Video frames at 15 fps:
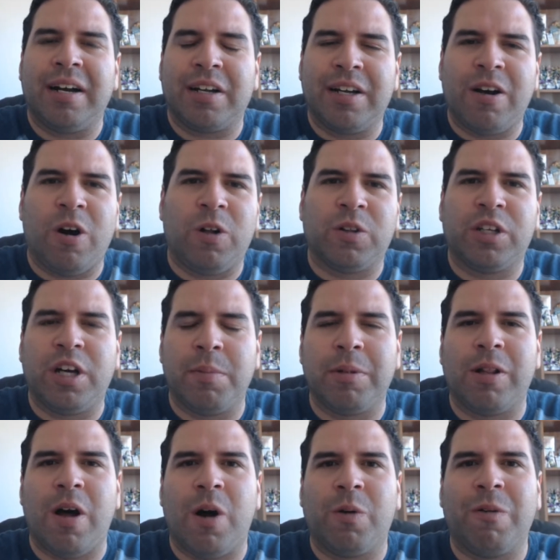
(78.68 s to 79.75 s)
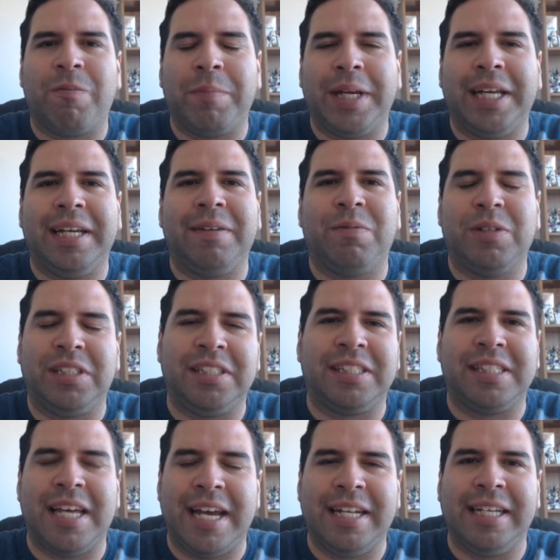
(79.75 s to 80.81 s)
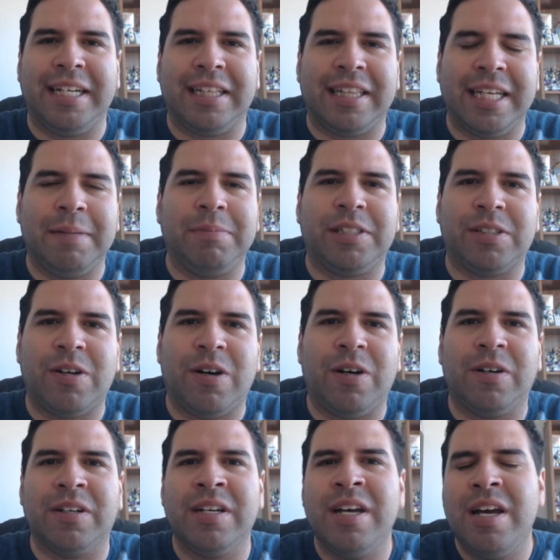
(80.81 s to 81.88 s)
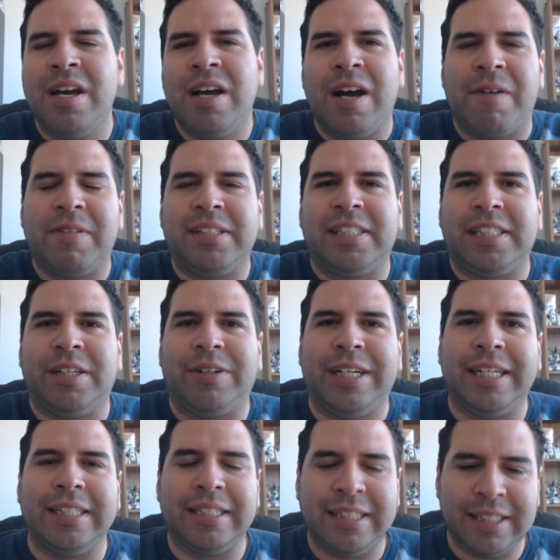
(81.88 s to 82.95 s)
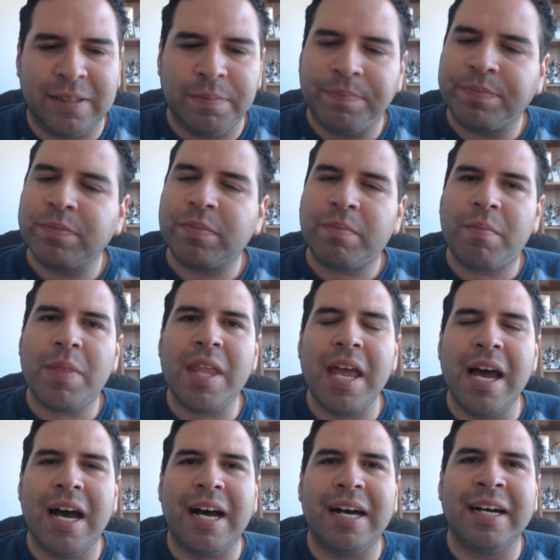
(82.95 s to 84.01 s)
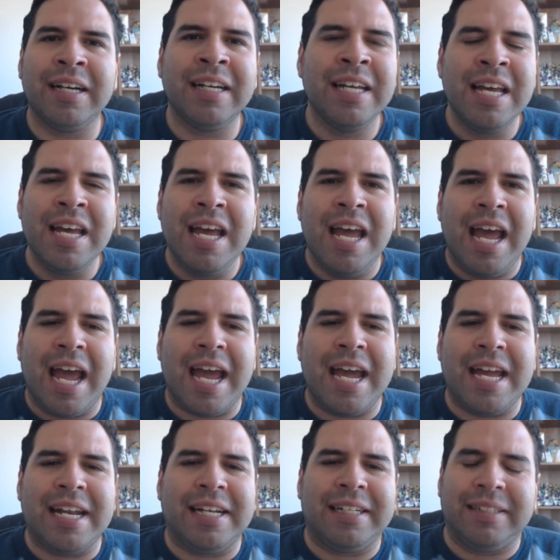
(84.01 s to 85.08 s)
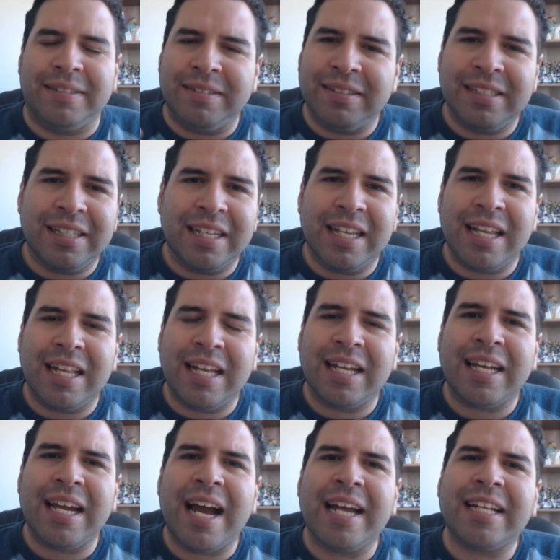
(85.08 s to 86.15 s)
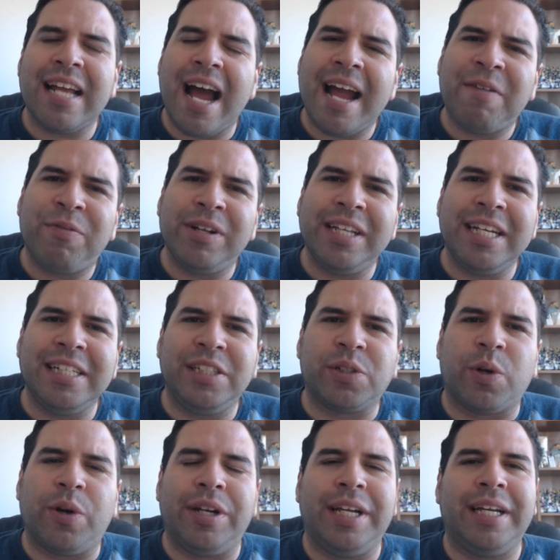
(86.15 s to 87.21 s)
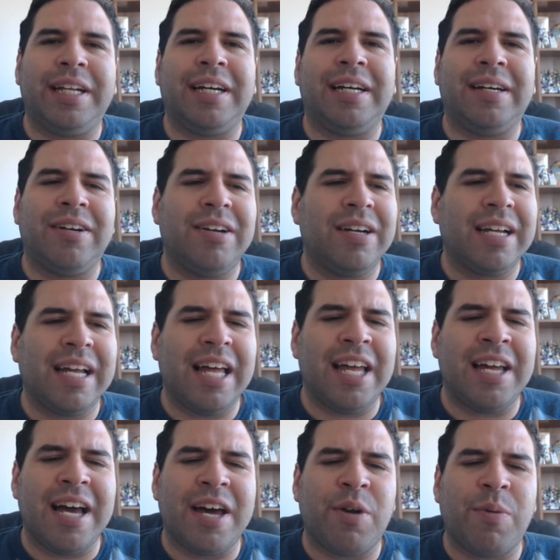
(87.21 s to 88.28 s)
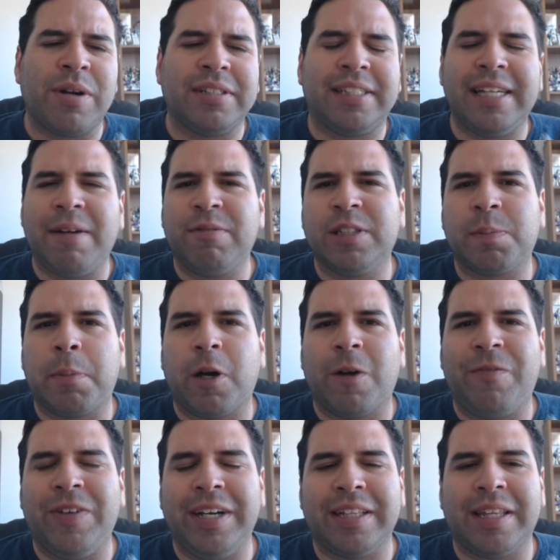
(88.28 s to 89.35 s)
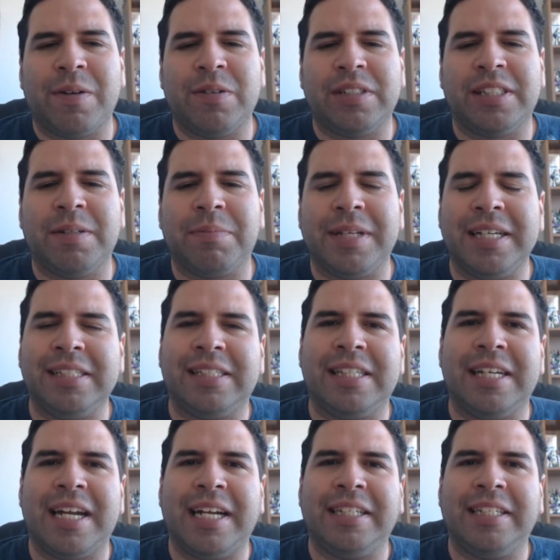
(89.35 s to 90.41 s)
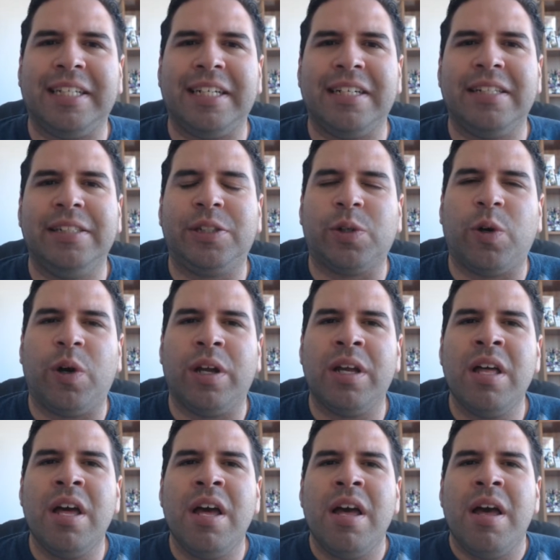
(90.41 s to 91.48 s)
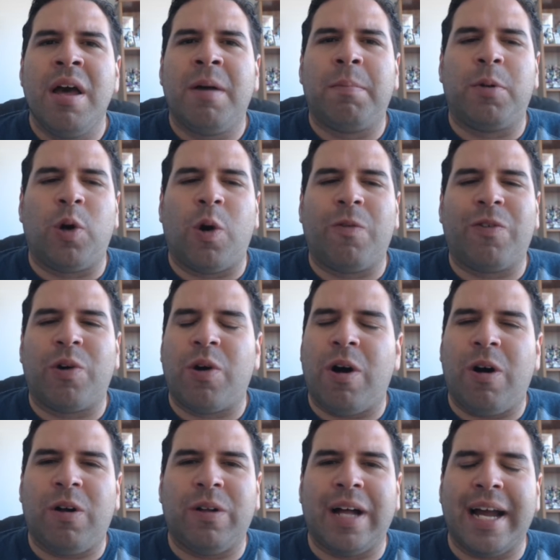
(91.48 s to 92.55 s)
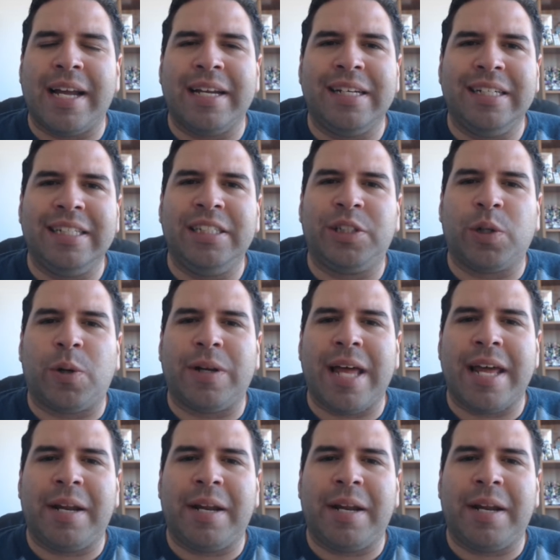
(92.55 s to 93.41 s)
called "Come Along with Me," which is the ending theme song of the series. And I really enjoyed it. I don't want to say it was perfect. There were some things that I didn't enjoy, but overall, I enjoyed that